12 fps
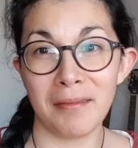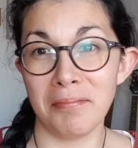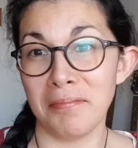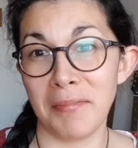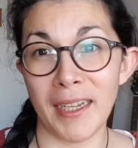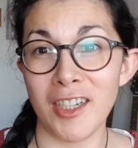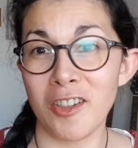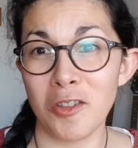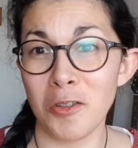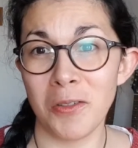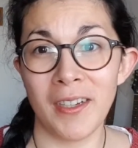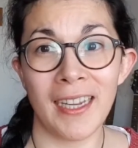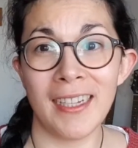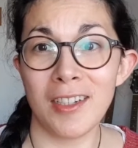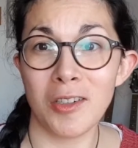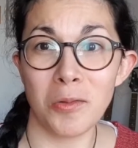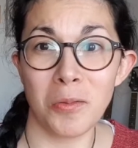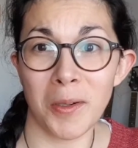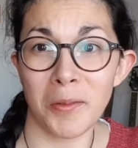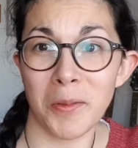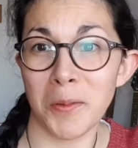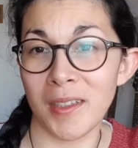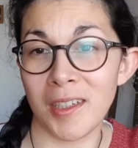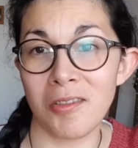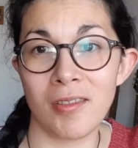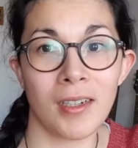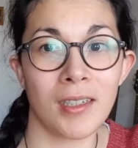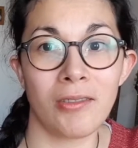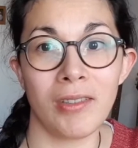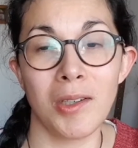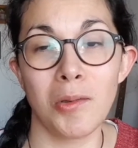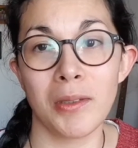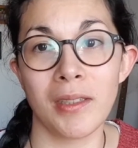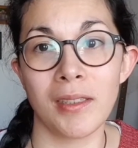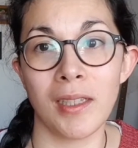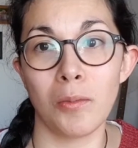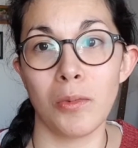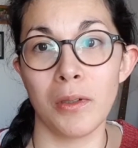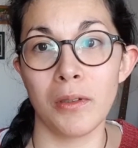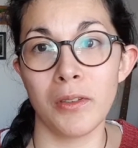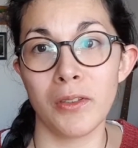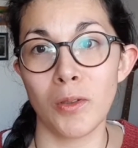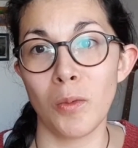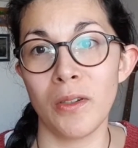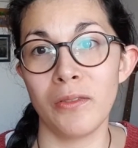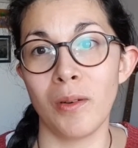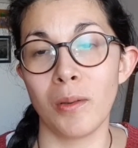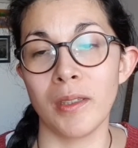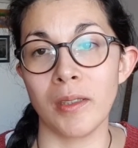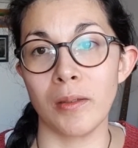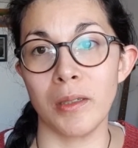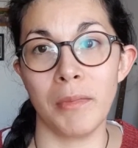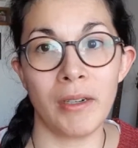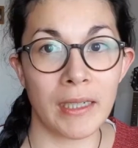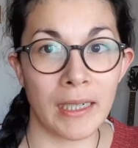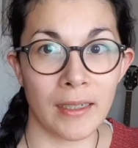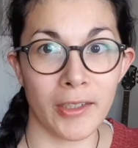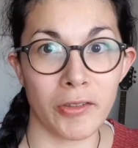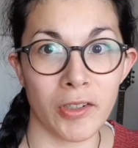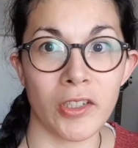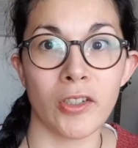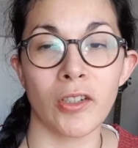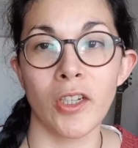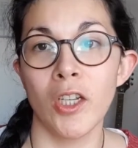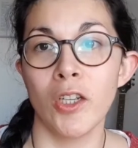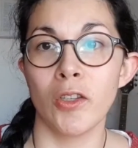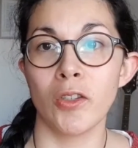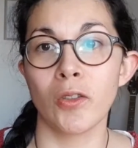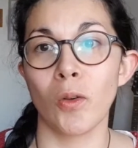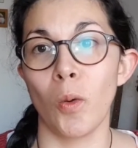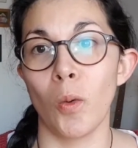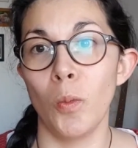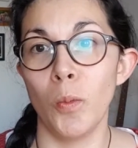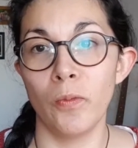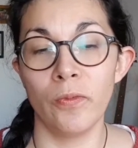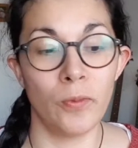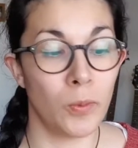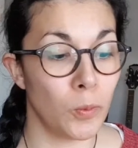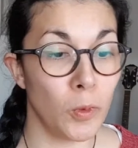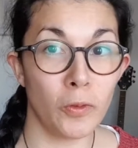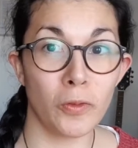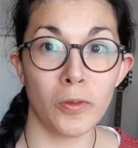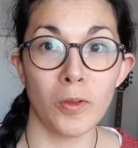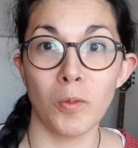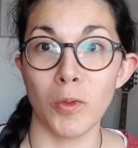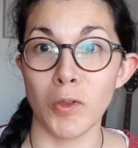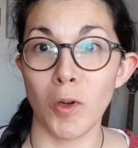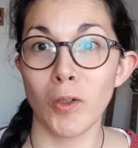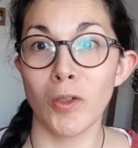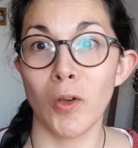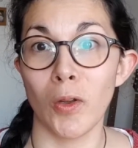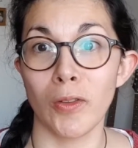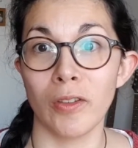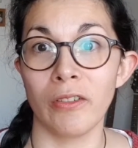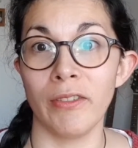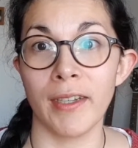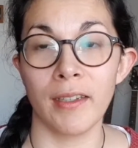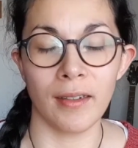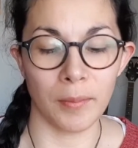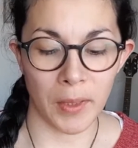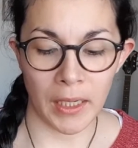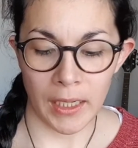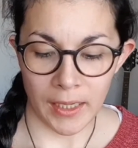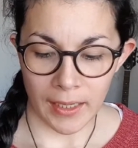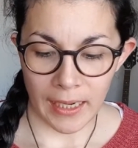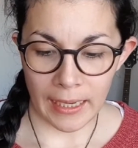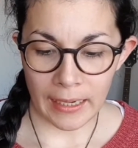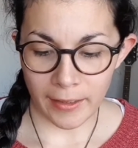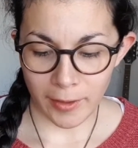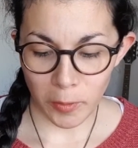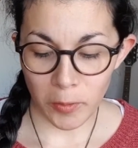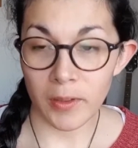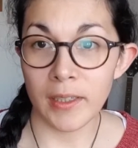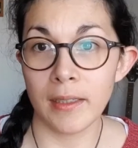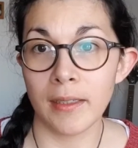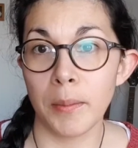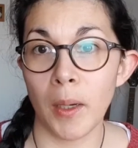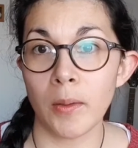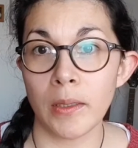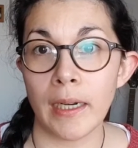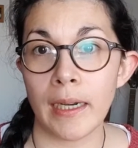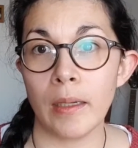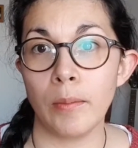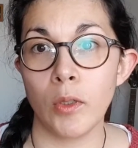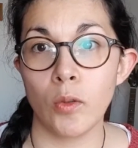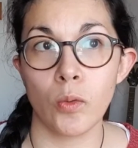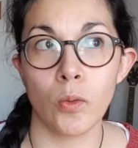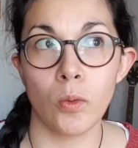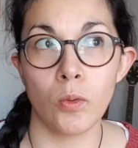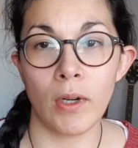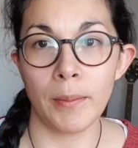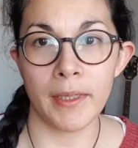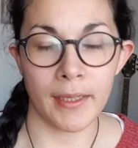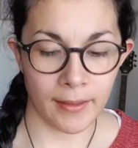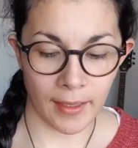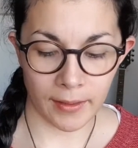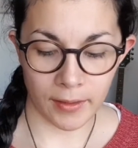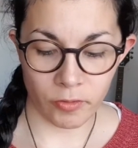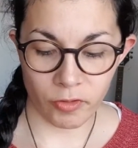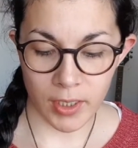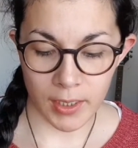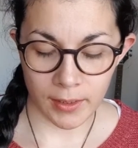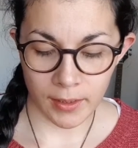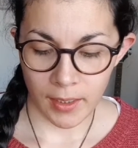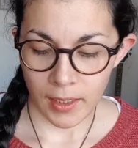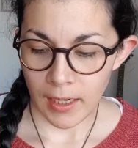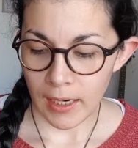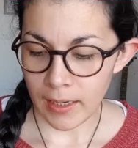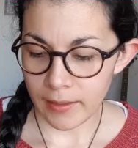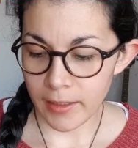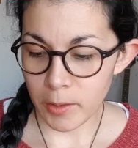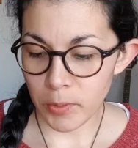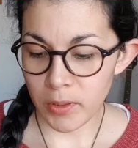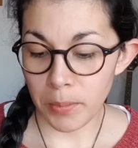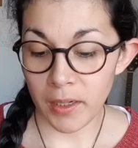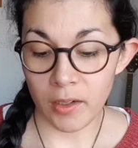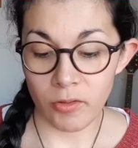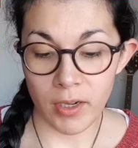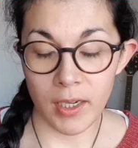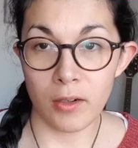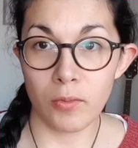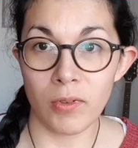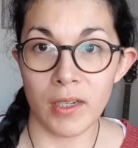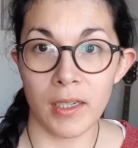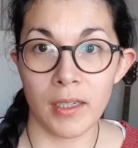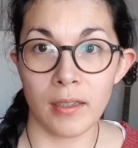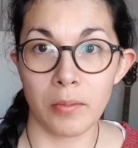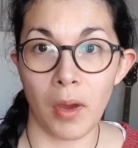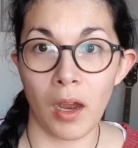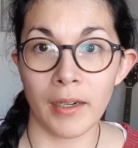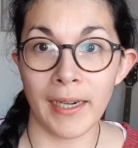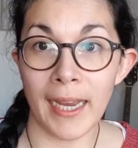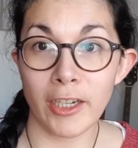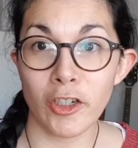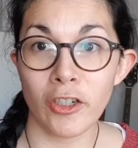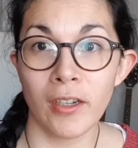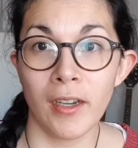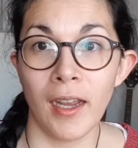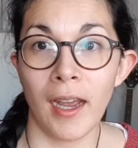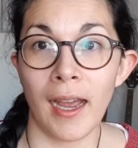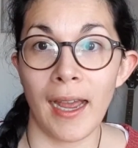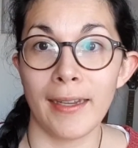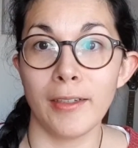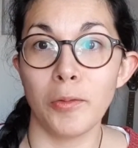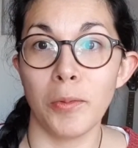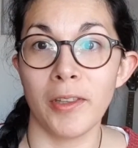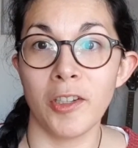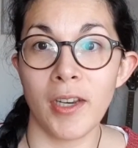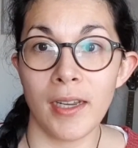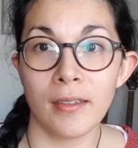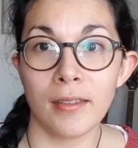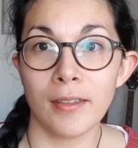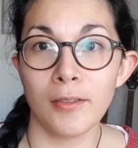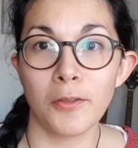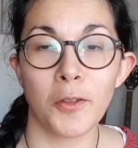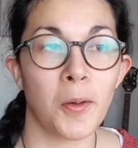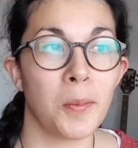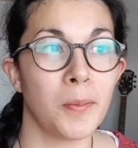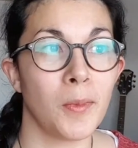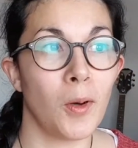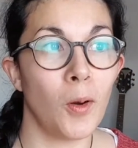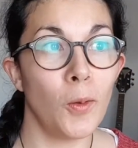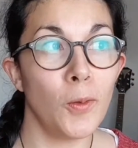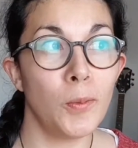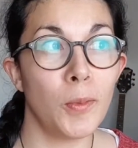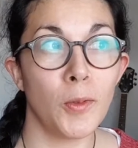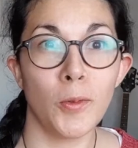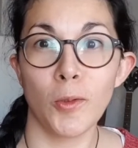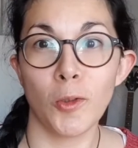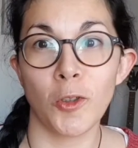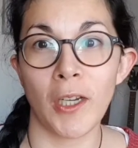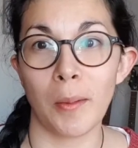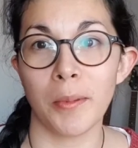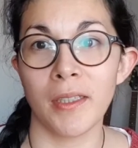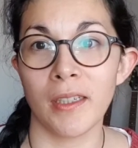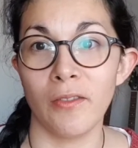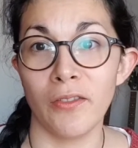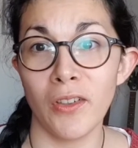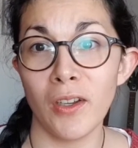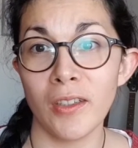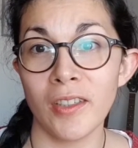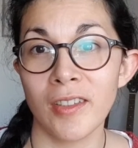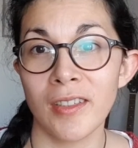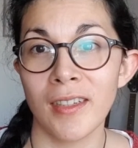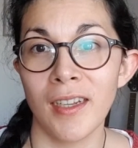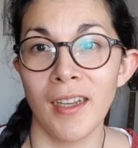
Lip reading: managed to get into one of those introductory courses that were solely focused on American literature, so Woolf was not on the curriculum. And I thought it's about time to remedy that and read it. And this was a buddy read with Mark Nash and with Jason from Old Blues Chapter and Verse,